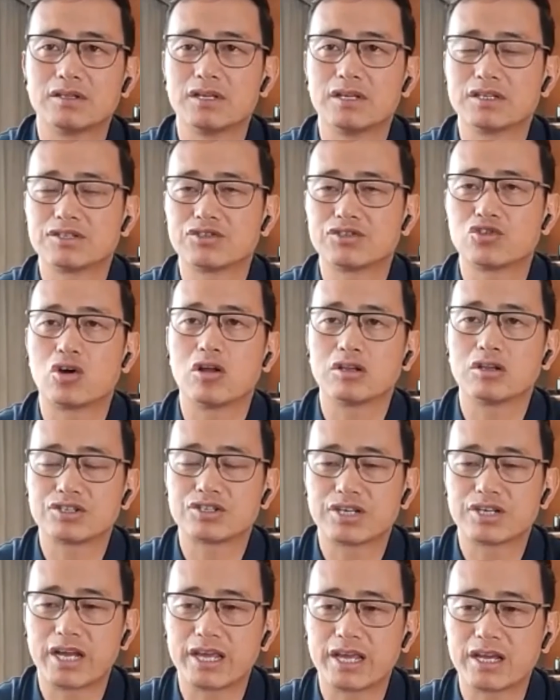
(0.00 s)
this tall
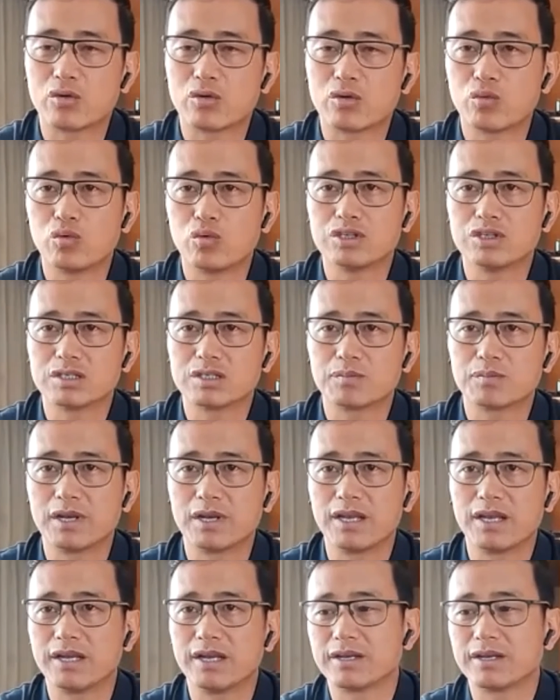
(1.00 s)
striker who just
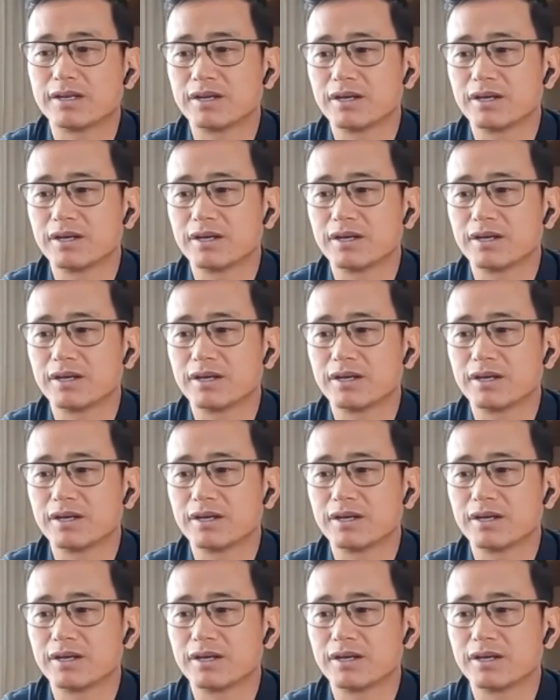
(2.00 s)
played